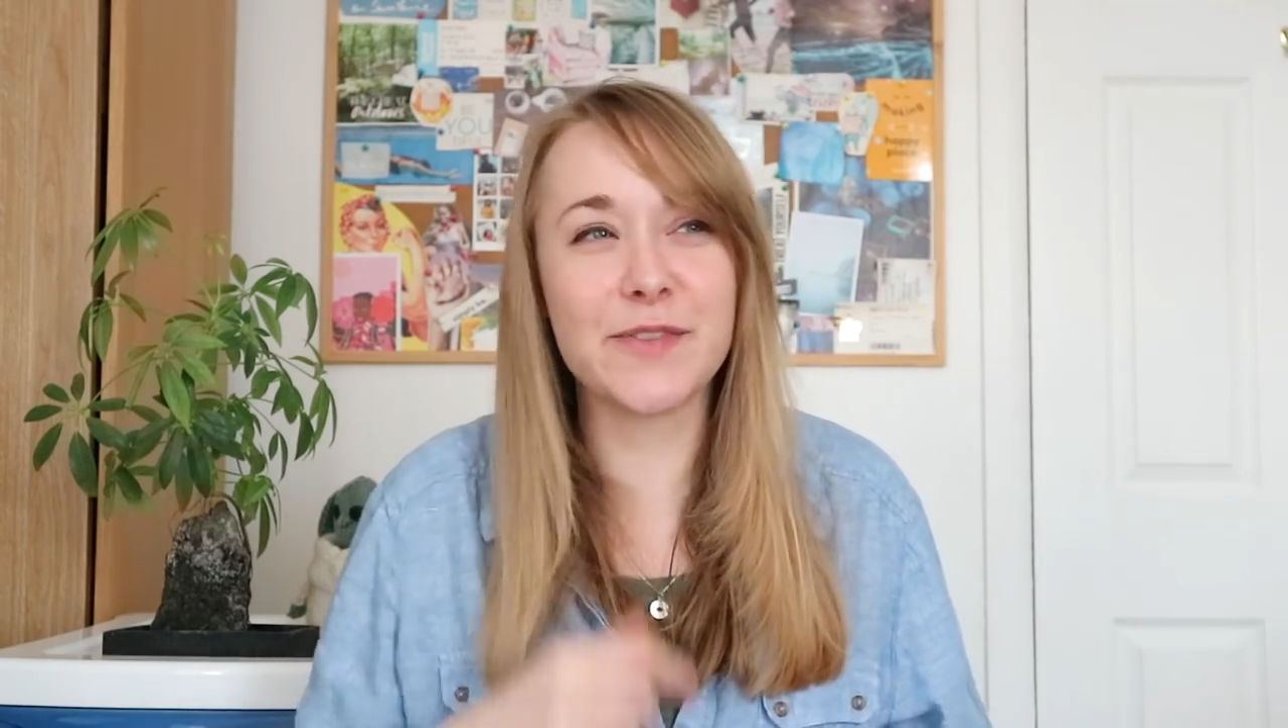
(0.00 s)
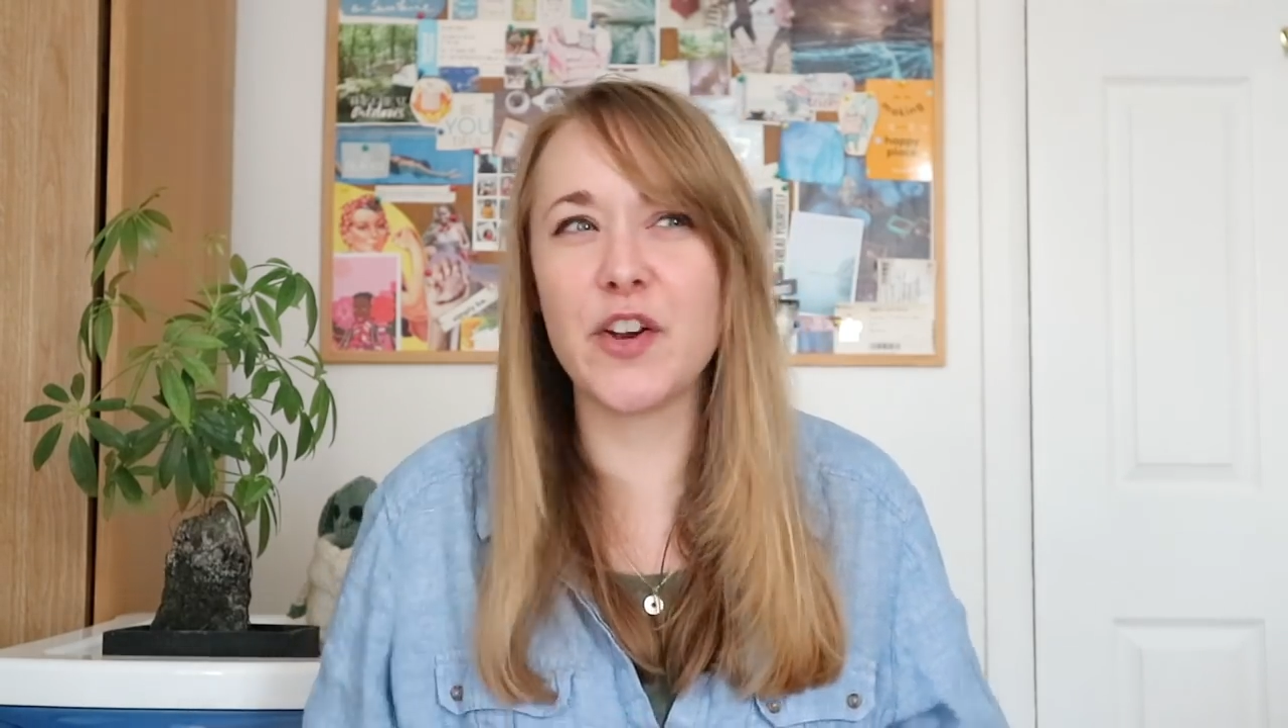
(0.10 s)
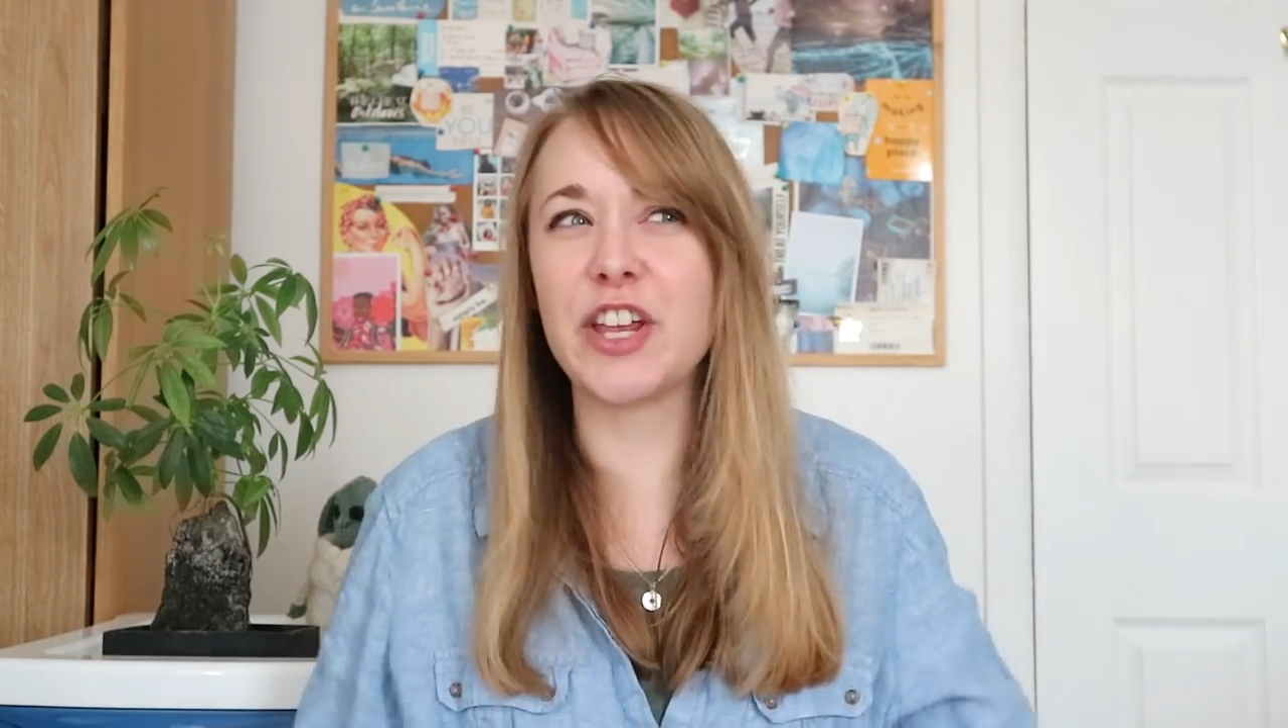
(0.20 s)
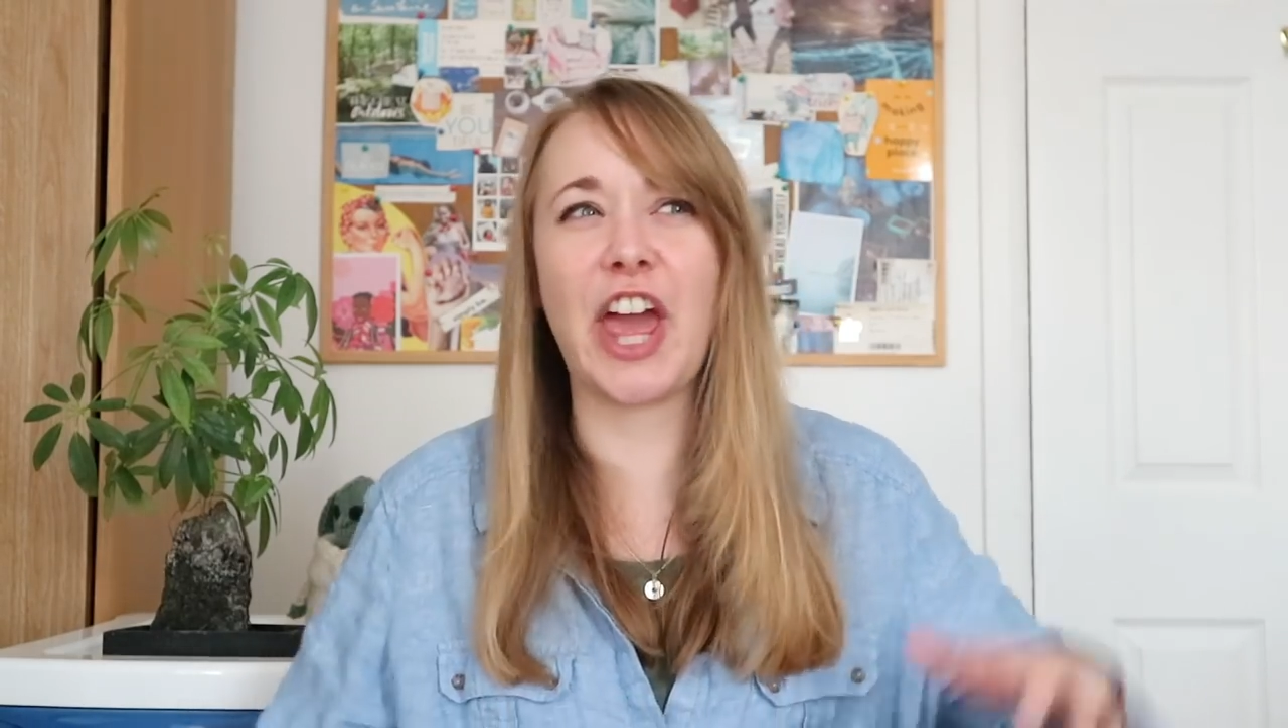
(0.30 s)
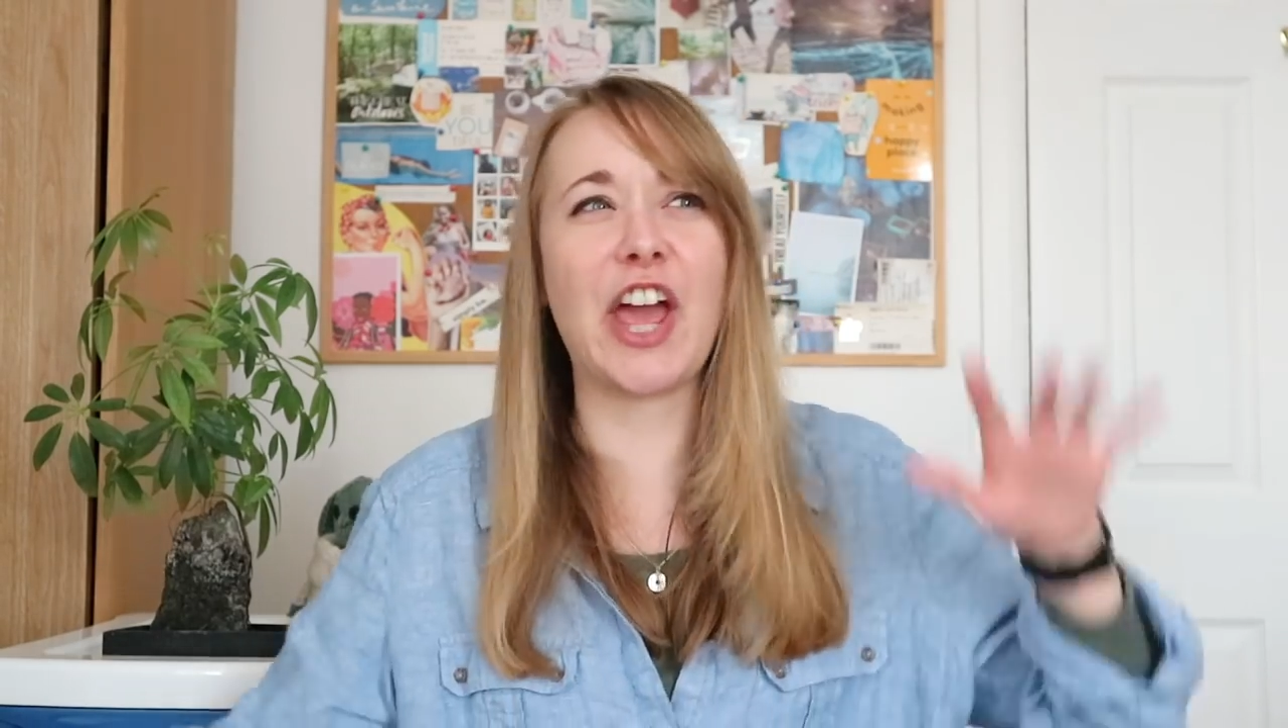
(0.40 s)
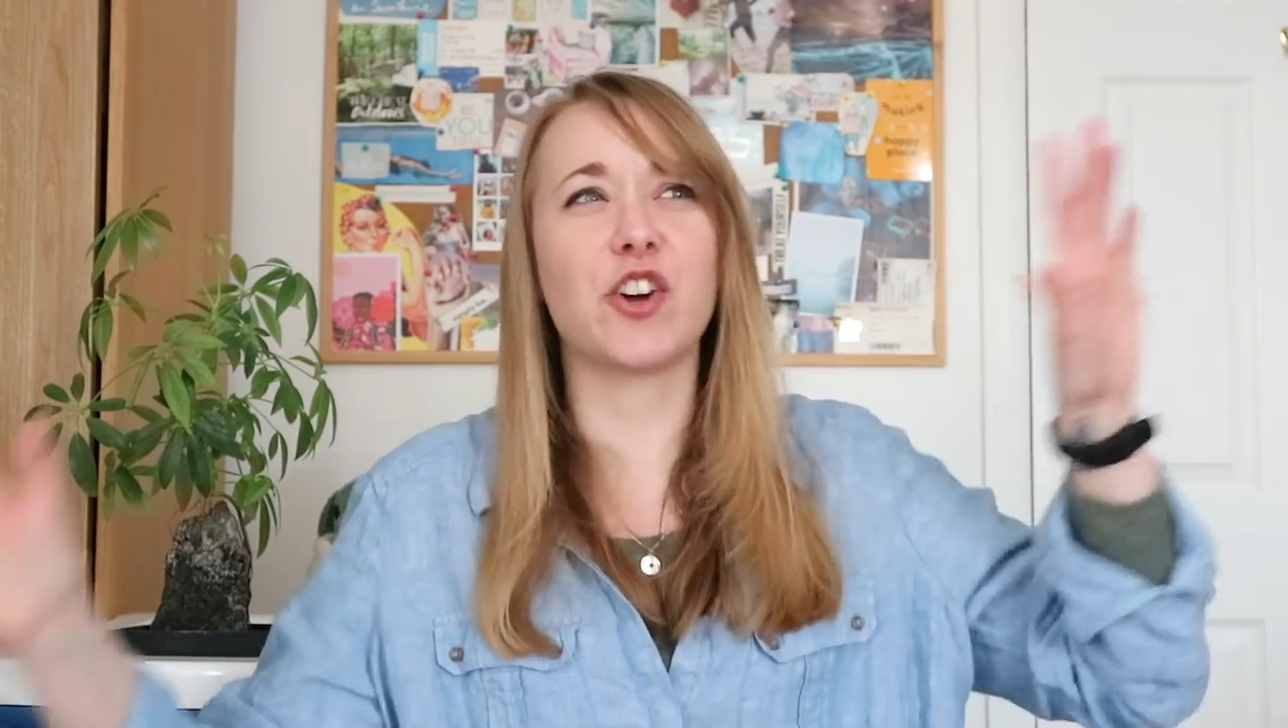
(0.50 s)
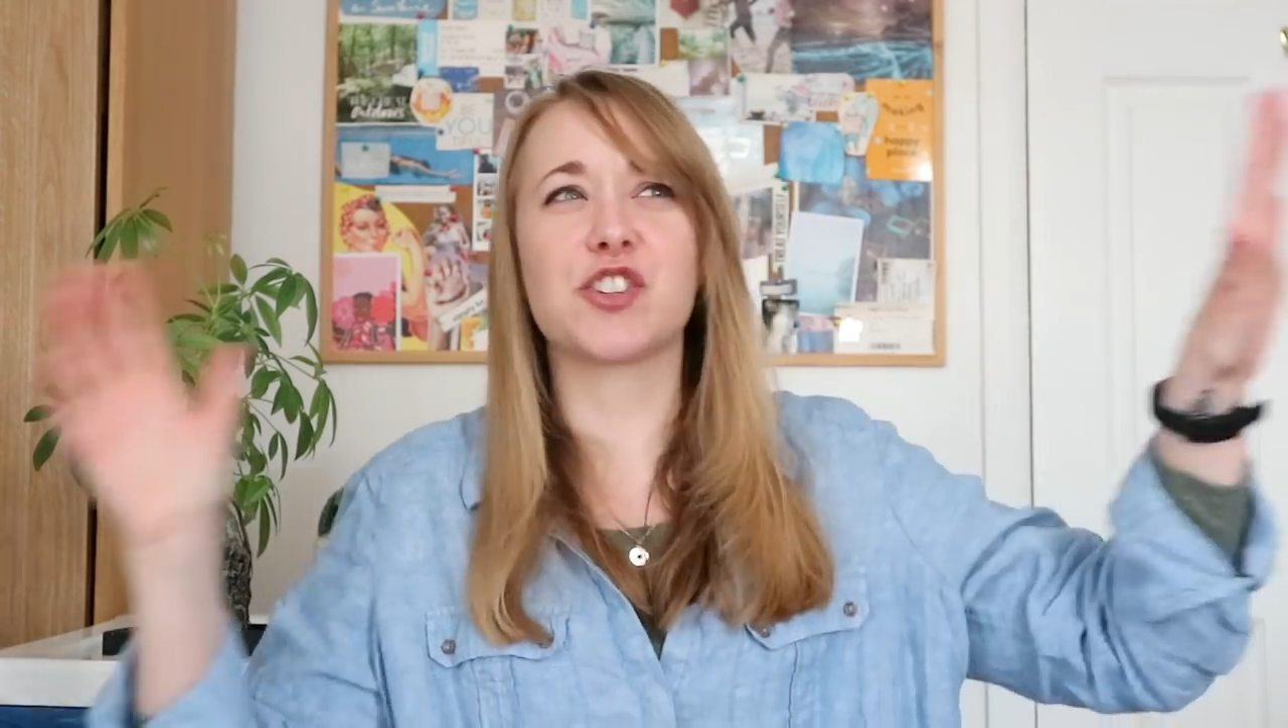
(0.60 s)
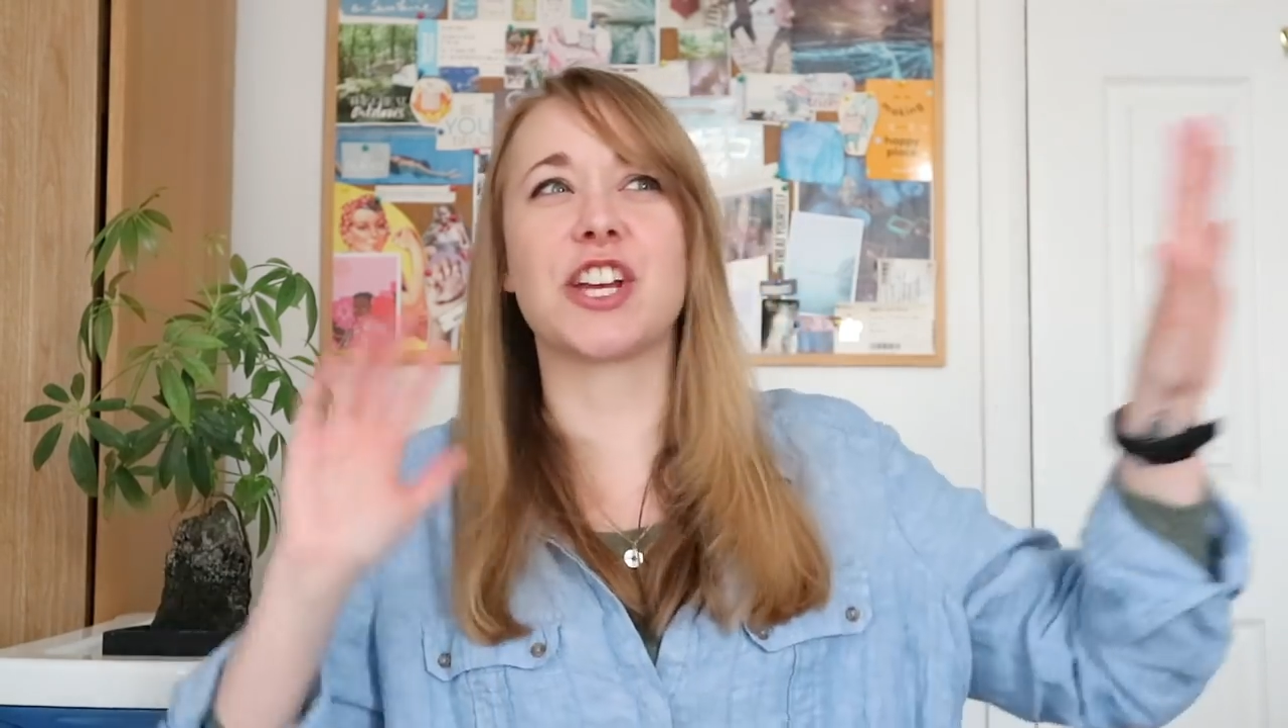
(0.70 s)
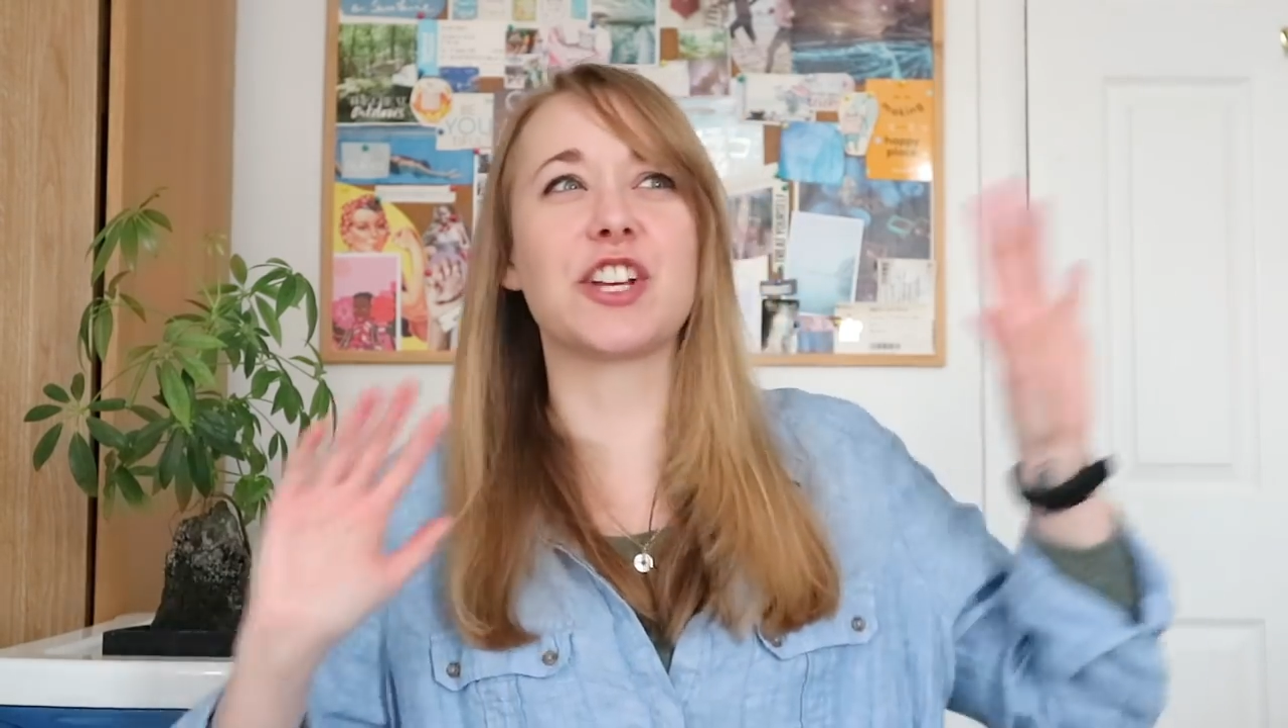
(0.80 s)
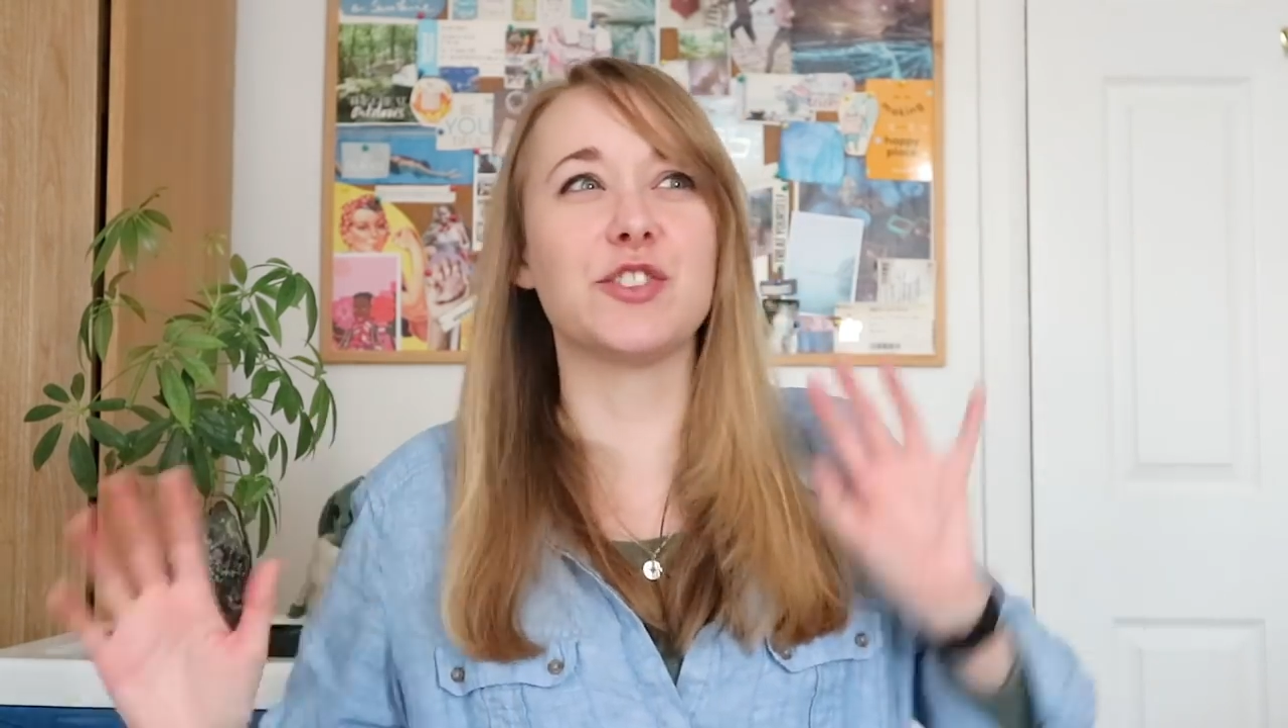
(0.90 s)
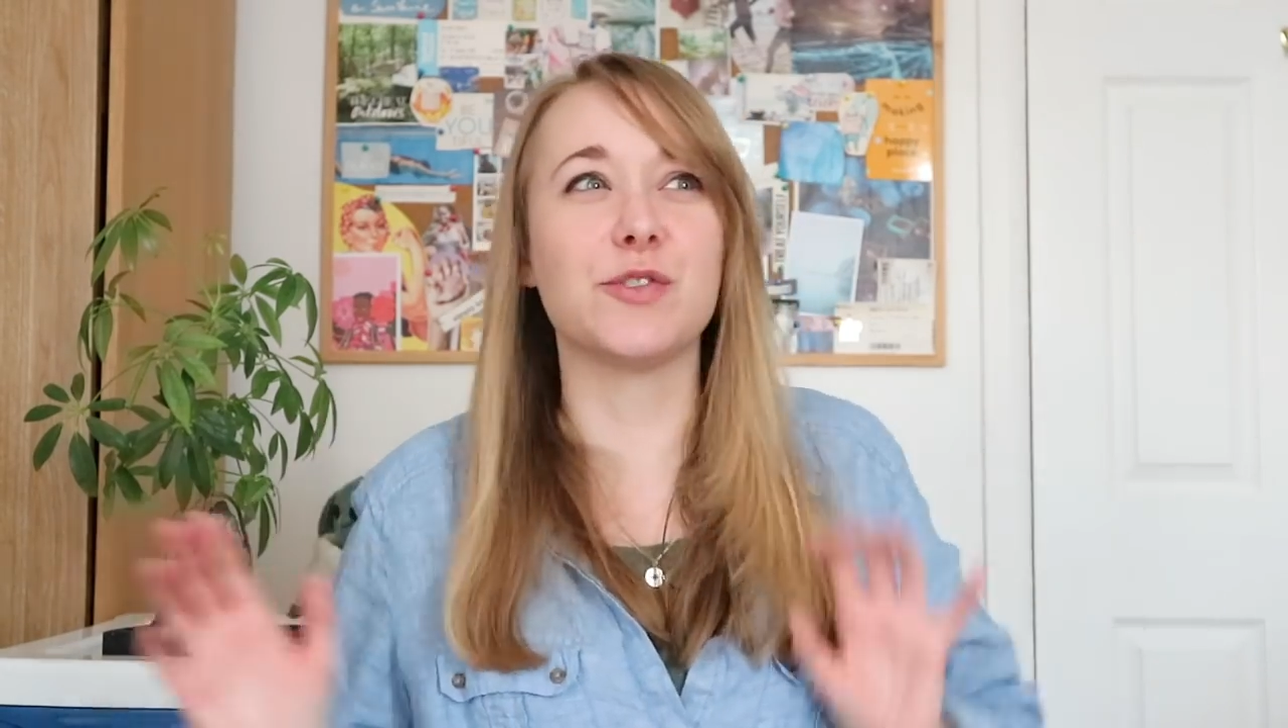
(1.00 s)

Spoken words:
very chaotic